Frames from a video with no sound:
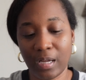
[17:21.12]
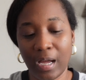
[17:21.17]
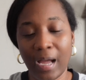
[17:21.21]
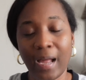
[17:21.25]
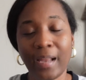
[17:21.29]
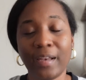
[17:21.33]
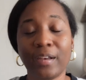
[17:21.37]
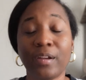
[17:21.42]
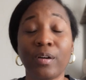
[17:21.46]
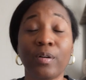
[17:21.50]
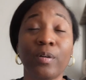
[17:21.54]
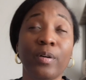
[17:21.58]

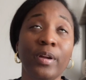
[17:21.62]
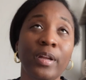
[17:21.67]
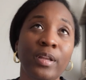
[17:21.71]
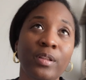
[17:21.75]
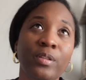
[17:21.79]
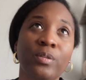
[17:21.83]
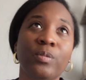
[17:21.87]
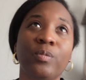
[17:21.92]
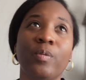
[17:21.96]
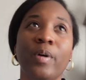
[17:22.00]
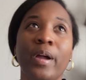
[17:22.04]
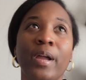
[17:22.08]
I know
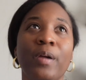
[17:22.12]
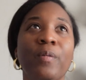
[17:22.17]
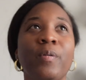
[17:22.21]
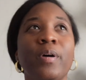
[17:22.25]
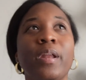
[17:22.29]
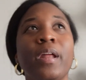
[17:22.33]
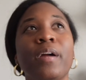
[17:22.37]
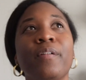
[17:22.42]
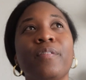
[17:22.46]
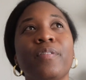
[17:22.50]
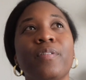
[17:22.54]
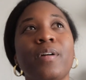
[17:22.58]
either way,
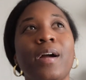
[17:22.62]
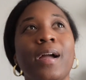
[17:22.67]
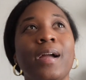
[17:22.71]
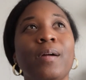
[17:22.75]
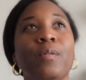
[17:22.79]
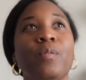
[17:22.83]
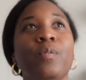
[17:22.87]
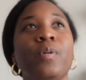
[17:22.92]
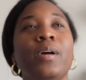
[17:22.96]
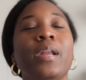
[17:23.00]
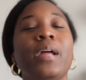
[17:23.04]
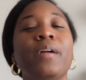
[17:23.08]
whatever I,
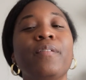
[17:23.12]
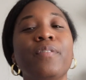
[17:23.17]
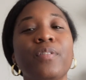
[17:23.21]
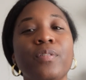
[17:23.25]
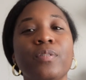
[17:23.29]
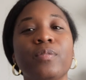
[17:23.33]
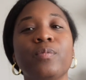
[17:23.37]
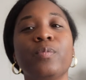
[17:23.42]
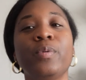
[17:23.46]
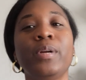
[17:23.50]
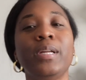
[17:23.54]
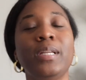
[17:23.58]

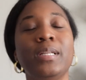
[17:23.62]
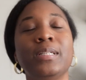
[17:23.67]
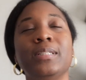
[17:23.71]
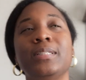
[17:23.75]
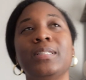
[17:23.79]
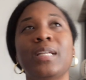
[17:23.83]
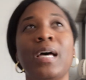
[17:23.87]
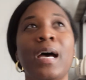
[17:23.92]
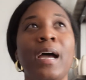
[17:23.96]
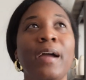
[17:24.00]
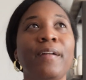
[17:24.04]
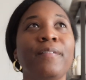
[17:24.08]
whatever we
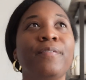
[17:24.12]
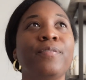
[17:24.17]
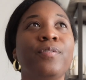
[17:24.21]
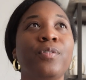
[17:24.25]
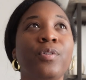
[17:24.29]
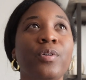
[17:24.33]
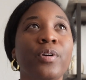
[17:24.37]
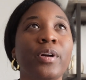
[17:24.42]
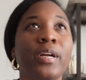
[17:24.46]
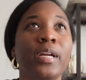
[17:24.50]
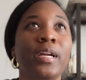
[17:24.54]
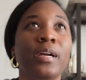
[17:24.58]
decide
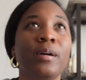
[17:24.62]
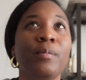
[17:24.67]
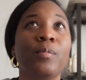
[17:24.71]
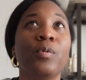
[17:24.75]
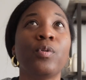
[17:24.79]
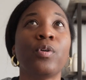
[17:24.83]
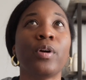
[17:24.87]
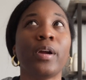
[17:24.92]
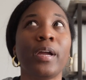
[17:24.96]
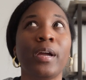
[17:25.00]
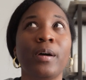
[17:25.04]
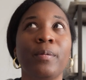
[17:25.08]
for him
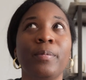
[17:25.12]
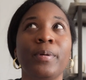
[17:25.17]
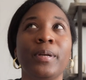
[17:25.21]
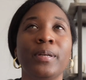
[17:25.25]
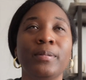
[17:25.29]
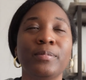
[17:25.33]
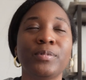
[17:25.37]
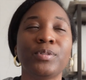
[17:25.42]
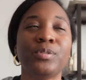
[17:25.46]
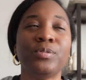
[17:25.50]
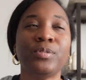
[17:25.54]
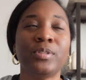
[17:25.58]
or help
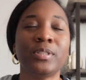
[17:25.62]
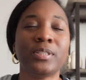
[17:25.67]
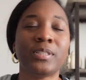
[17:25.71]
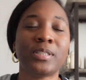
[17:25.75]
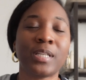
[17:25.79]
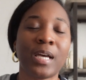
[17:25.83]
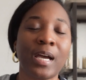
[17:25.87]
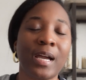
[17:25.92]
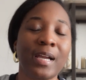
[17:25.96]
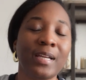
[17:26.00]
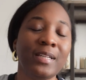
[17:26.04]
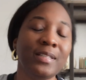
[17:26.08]
him to
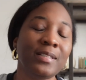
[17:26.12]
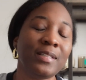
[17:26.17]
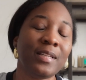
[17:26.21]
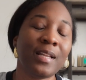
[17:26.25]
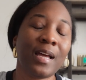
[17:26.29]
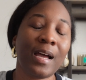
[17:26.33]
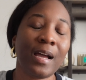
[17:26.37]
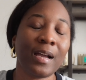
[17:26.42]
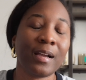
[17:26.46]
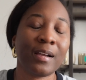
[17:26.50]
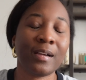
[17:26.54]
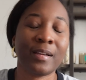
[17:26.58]
decide, he's
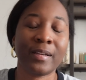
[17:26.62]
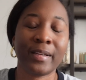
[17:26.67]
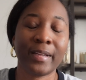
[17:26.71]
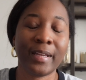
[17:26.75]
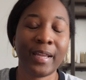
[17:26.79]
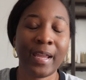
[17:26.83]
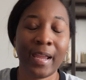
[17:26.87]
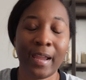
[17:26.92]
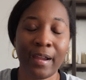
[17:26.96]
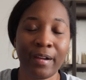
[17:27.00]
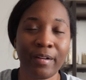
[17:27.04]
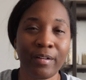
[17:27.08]
not gonna
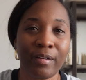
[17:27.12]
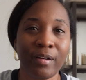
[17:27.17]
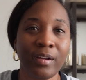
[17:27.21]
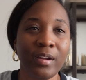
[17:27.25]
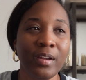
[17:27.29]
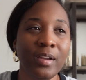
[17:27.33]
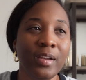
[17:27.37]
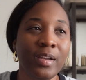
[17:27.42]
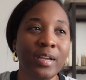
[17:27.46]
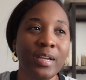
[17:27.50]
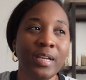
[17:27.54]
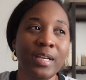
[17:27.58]
care.
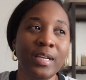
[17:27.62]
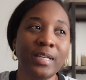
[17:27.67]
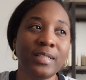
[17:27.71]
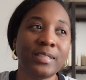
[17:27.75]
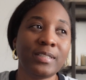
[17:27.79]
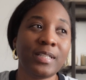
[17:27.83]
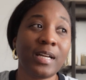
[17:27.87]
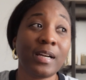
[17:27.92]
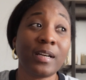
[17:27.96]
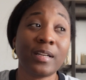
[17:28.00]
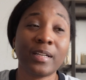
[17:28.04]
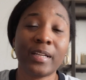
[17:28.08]

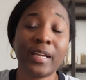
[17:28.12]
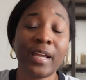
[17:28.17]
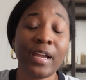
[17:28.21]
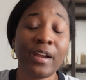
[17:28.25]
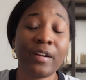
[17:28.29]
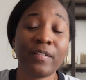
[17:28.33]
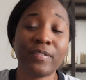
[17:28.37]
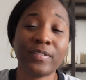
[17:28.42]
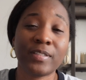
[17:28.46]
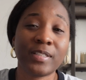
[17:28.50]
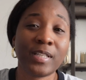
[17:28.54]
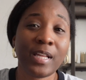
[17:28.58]
He's not gonna
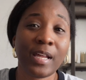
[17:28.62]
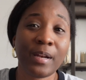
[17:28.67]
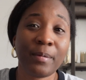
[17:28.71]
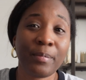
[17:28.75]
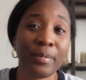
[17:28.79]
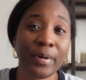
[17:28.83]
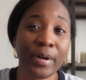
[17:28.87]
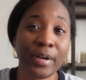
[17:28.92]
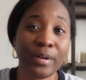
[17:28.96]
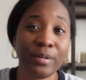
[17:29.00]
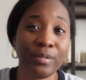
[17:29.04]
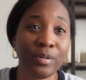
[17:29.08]
care if it's not a
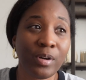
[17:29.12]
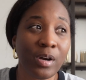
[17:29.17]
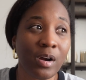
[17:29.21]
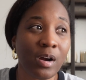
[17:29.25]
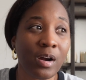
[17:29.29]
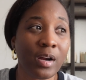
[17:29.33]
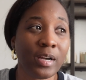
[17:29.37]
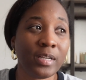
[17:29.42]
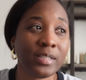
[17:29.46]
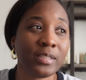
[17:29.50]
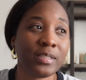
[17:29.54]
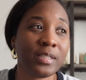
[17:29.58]
brand new
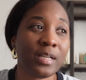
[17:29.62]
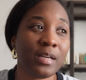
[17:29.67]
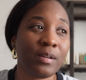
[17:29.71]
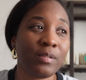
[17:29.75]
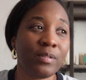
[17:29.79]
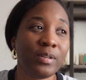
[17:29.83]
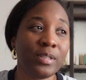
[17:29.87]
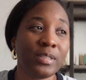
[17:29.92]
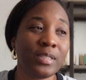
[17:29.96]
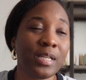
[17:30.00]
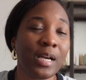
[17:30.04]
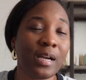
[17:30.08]
car. He's not.
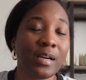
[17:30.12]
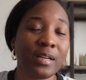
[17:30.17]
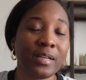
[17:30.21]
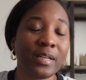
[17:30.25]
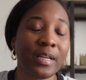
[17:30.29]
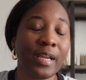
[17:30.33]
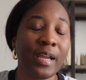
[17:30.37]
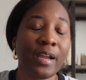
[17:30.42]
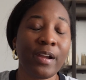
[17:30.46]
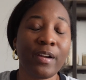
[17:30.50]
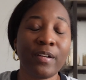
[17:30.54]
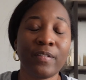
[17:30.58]
Well, he's not gonna
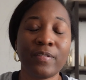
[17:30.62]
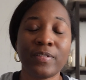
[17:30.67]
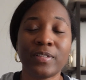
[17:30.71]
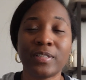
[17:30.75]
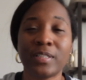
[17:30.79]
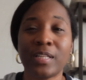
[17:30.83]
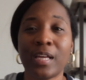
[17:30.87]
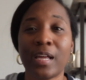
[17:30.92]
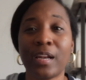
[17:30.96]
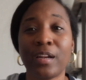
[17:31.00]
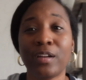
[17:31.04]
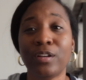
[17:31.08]
care if it's
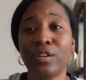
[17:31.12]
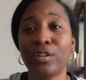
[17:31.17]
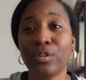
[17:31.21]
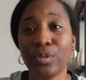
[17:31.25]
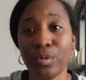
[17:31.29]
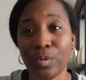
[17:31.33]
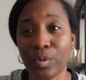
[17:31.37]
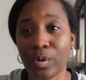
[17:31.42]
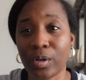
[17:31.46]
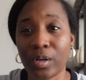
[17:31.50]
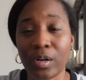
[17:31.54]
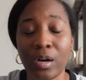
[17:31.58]
not a
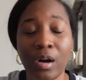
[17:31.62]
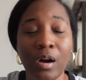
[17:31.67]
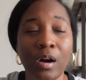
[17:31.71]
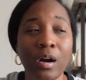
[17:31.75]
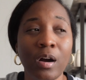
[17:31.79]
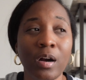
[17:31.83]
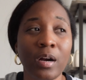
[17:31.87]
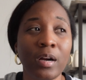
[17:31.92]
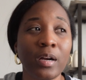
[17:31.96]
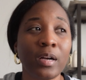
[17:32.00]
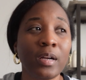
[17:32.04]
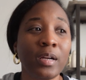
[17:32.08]
newer
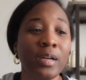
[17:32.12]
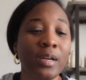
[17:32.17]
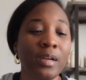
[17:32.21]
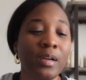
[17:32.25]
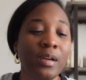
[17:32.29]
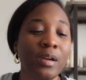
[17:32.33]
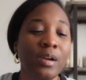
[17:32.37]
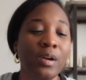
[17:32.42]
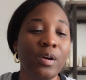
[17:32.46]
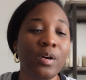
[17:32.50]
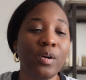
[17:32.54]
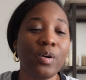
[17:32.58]
car
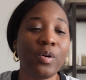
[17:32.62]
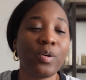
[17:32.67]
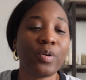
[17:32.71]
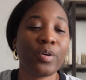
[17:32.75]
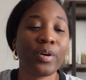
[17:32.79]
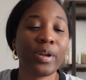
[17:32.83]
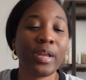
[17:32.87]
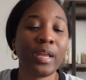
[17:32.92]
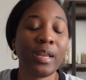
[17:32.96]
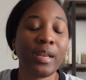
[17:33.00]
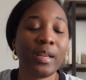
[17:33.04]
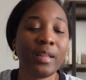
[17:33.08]

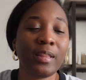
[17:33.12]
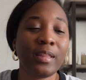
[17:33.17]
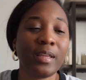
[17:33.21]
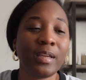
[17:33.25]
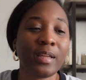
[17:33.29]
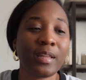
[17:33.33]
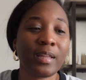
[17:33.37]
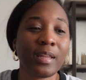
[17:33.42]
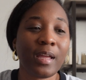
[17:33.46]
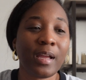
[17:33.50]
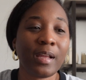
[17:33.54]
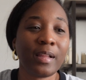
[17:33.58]
or
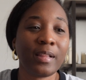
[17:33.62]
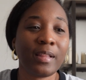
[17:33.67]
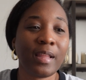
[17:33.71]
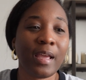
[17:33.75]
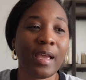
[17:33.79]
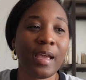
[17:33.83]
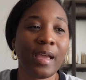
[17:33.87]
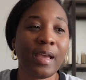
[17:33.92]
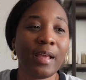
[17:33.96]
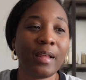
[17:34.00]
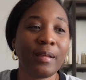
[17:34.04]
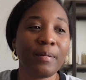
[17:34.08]
anything like
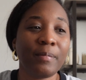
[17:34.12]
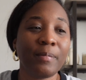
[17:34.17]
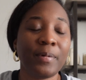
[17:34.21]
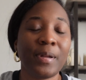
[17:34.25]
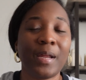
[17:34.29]
that.